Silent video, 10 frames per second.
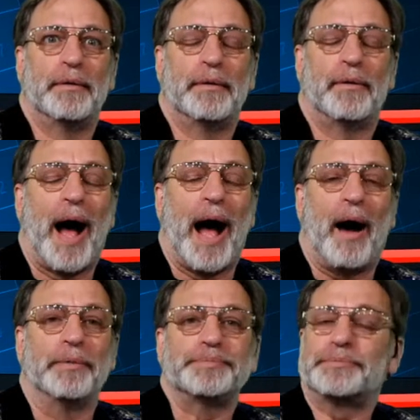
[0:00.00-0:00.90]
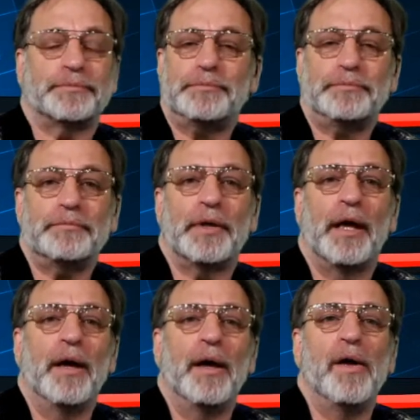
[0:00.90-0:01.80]
Wow.
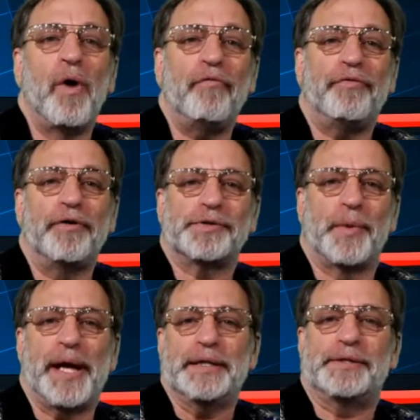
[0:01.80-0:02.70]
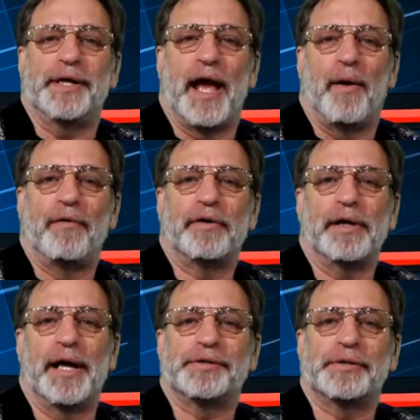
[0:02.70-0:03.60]
Well, folks, wait and see. However,
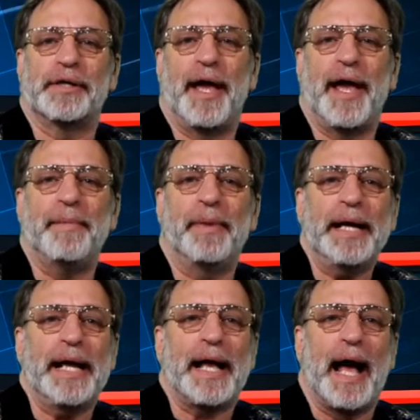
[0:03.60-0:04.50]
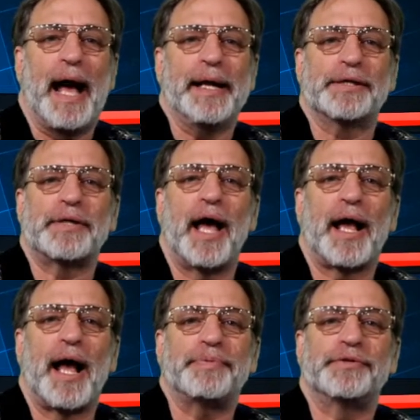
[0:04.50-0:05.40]
as a money guy and a stock
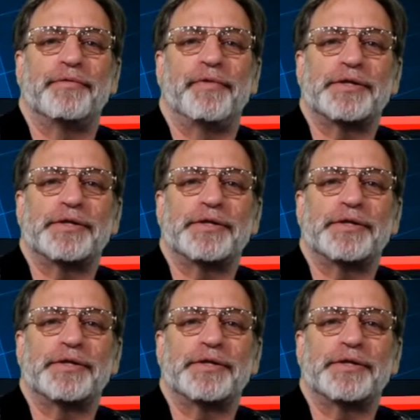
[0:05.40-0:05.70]
options investor,